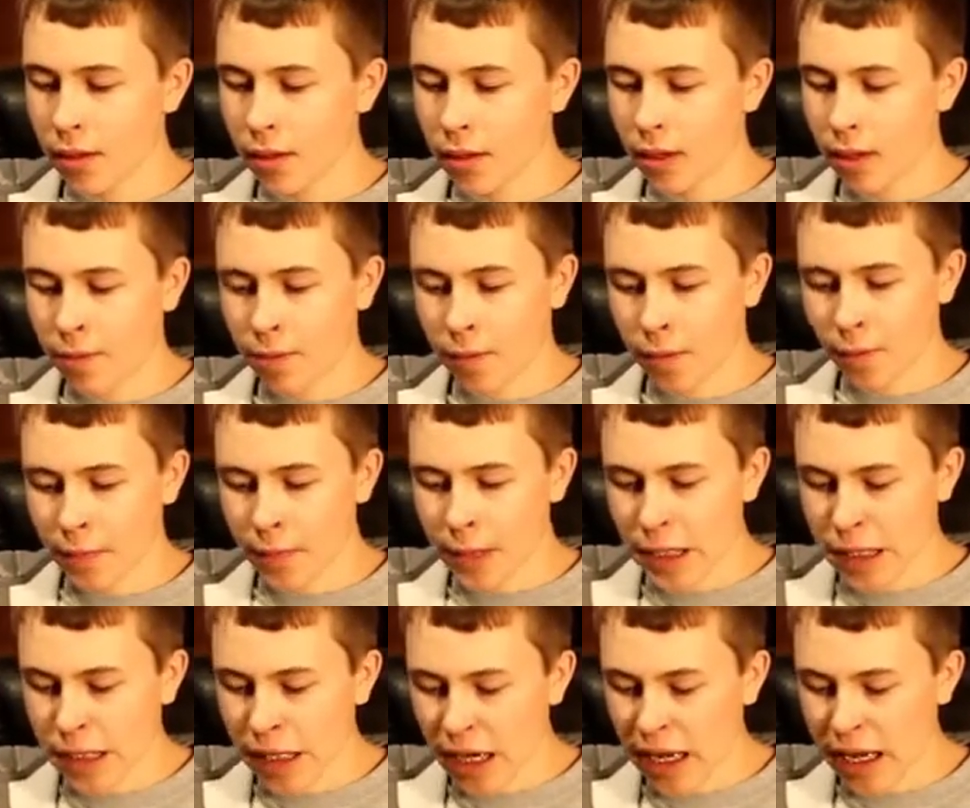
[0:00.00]
If you're
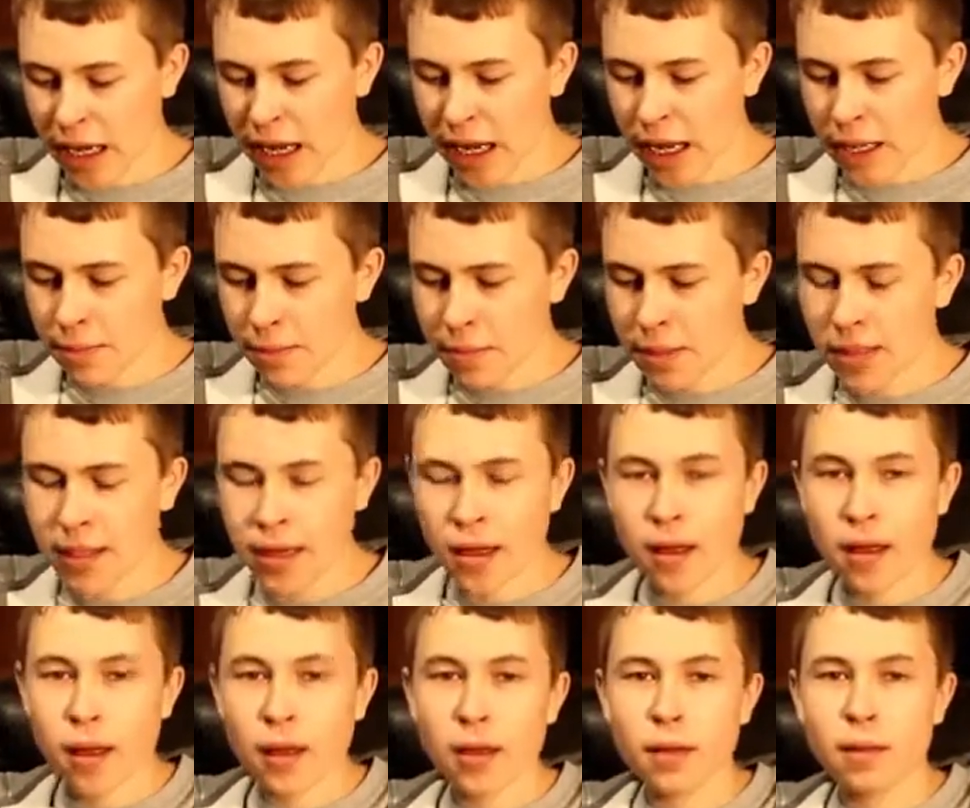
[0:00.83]
fishing deep
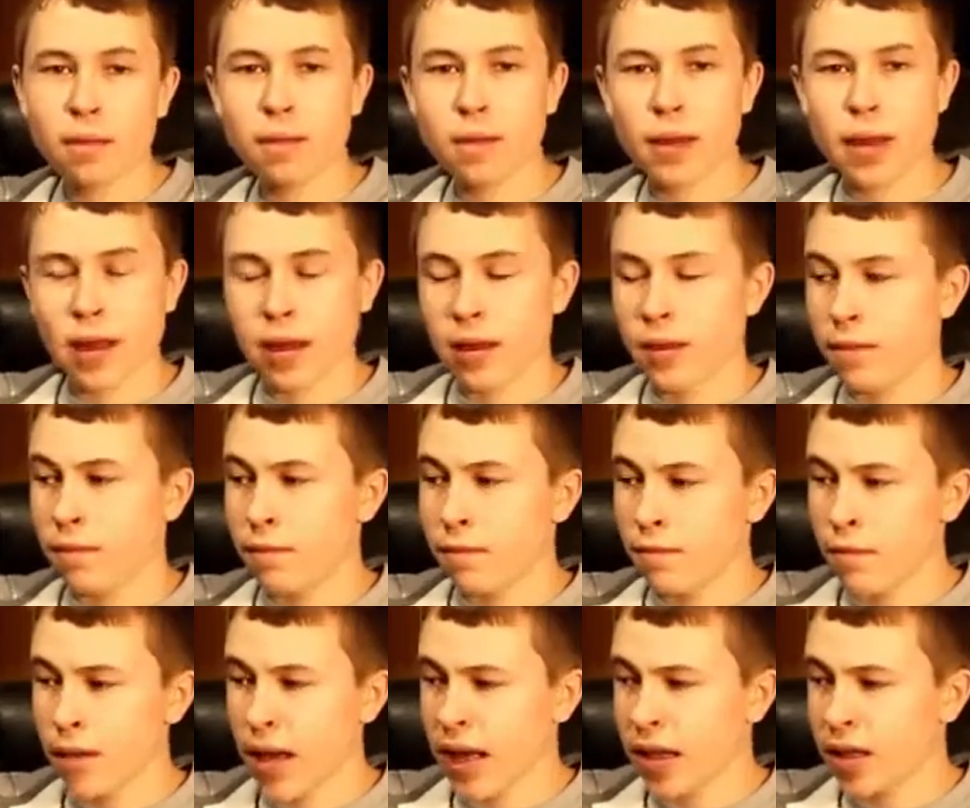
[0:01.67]
stuff, if
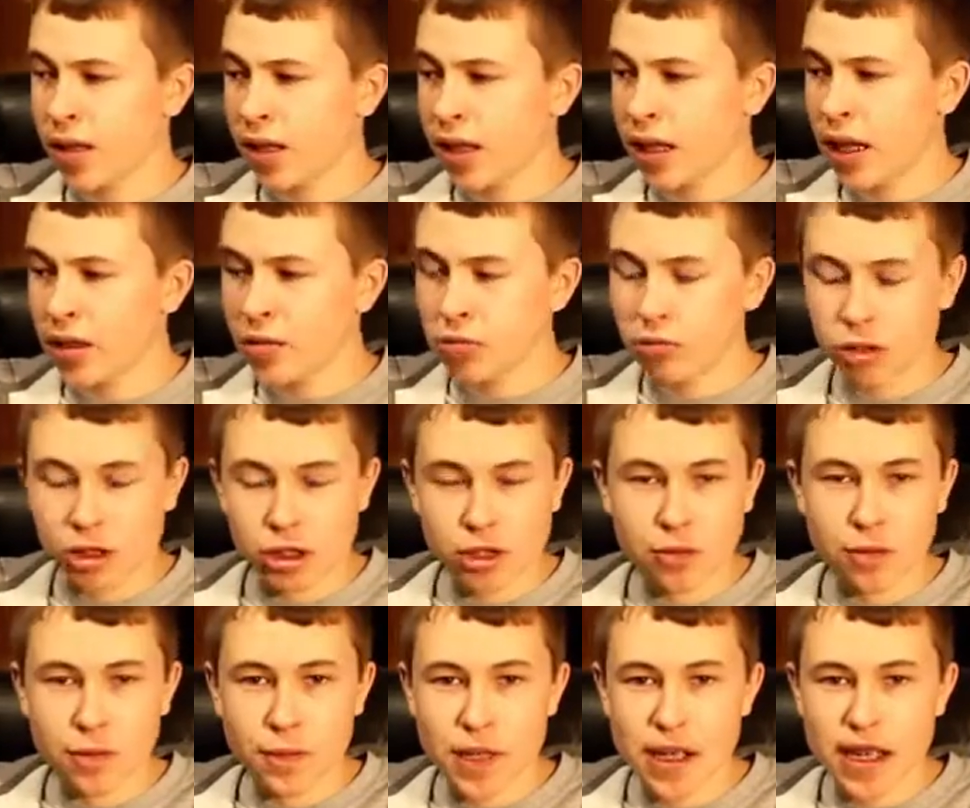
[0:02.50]
mainly that's what
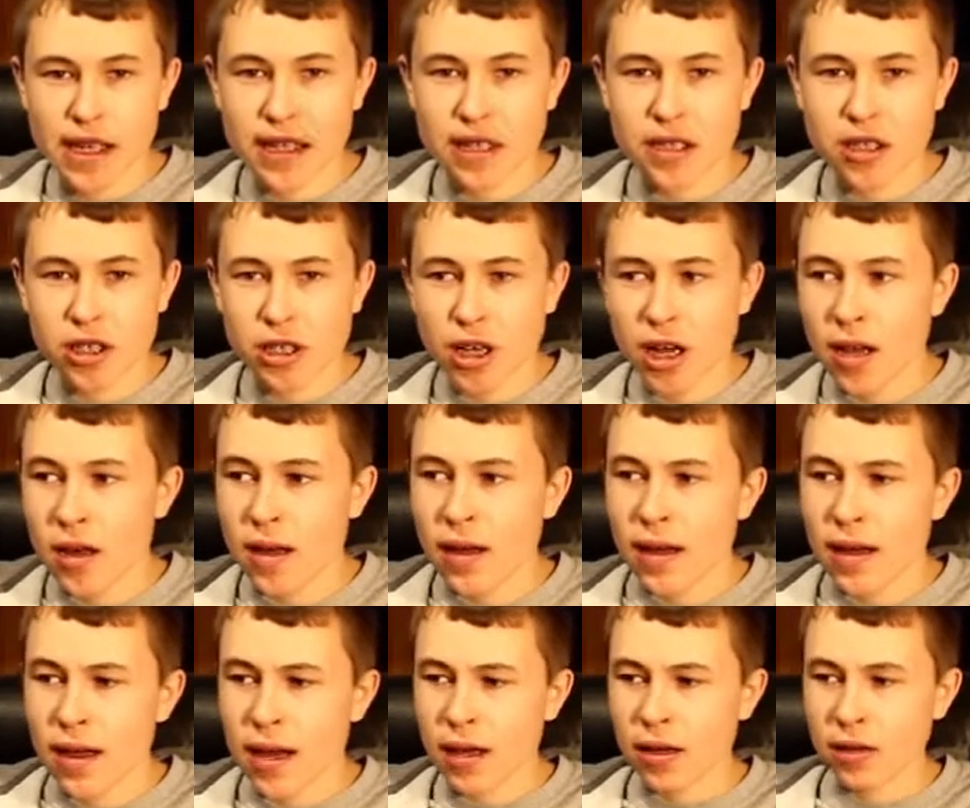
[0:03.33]
you fish,
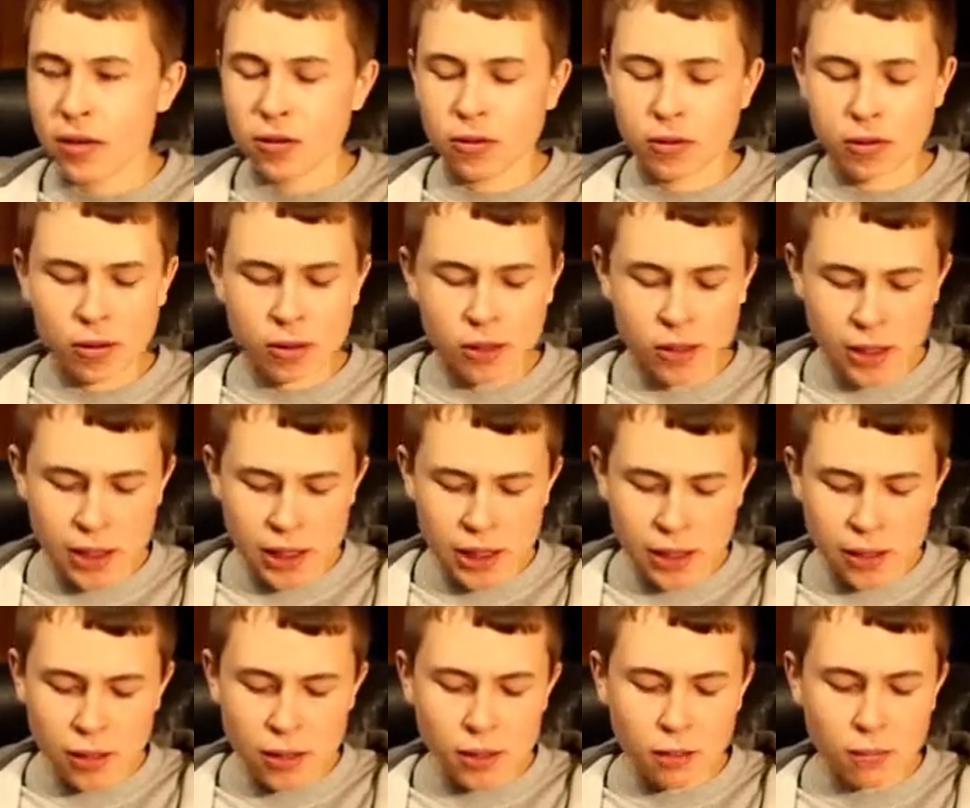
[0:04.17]
and you're
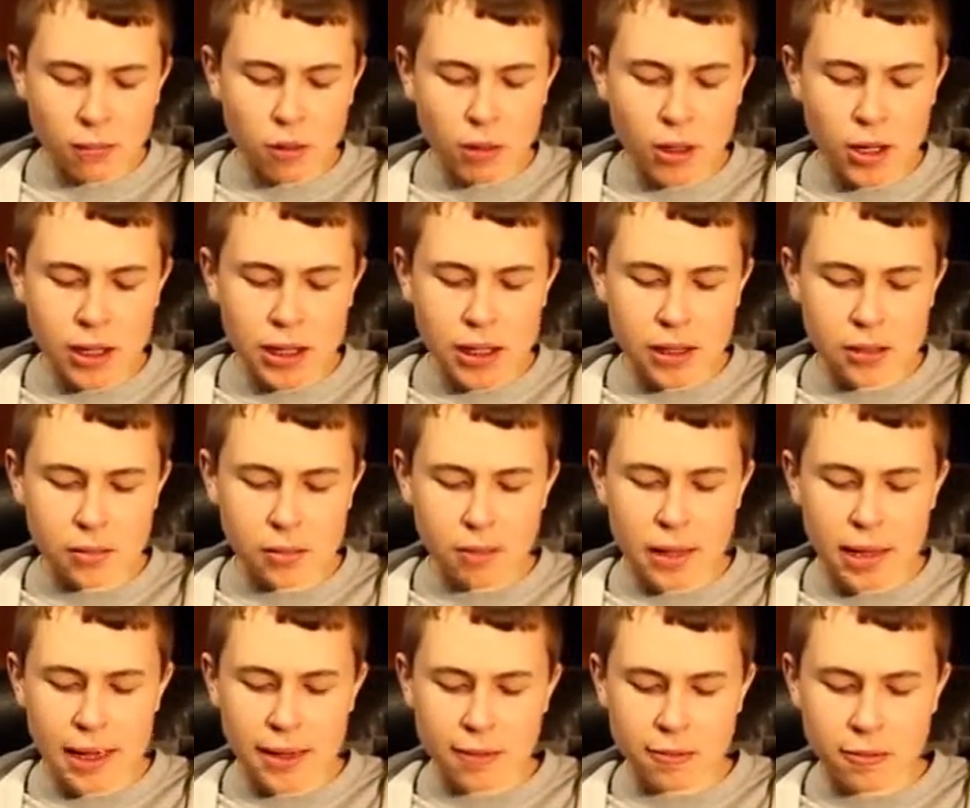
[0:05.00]
looking on the market to
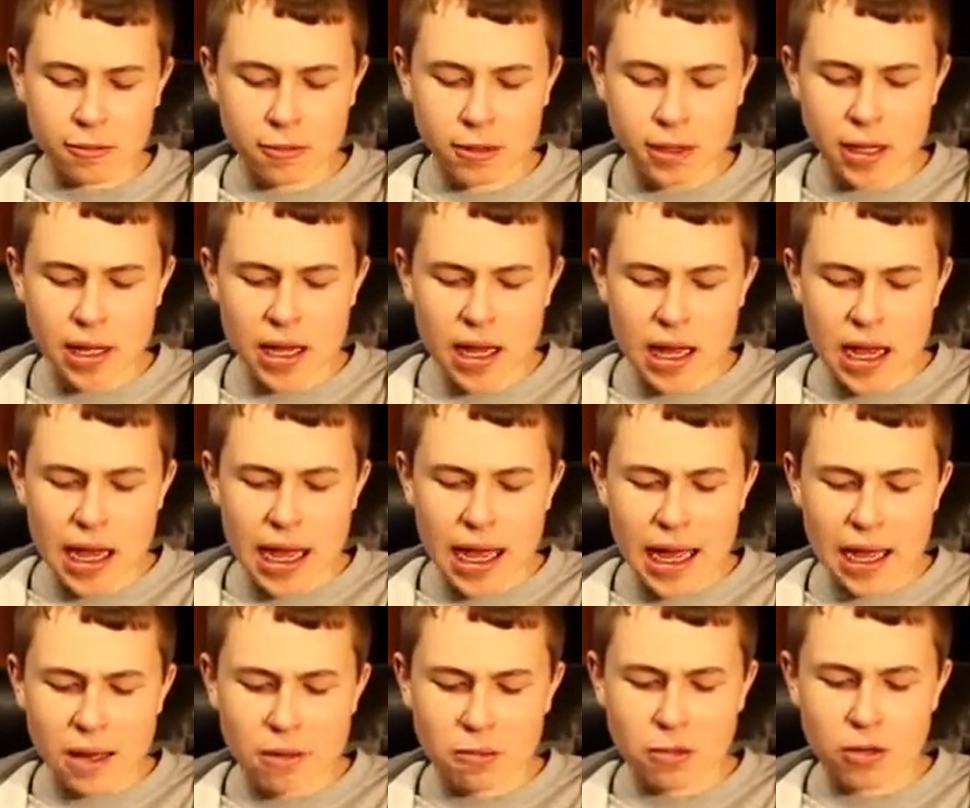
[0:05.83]
buy one,
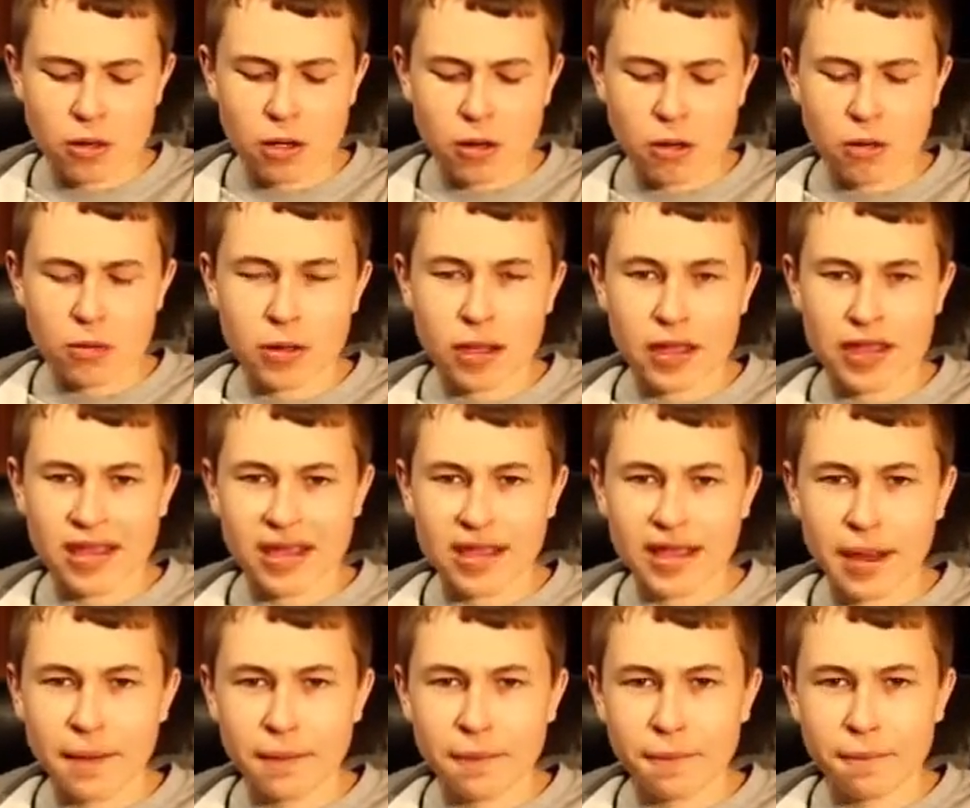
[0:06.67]
I would go with a
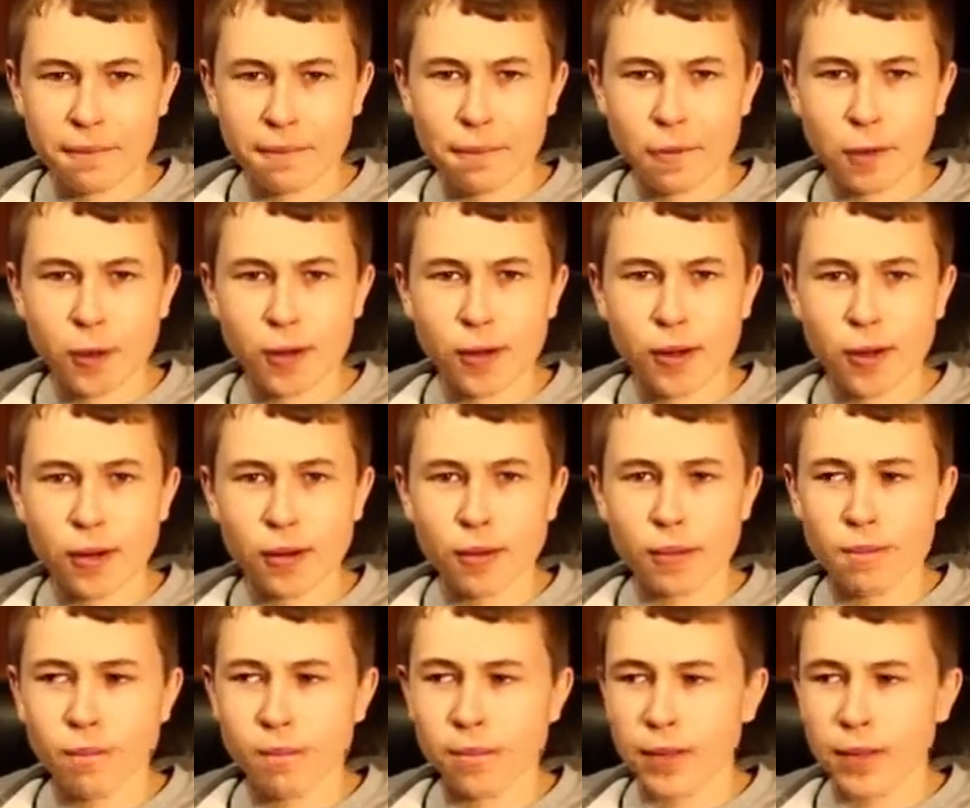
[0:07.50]
7-footer,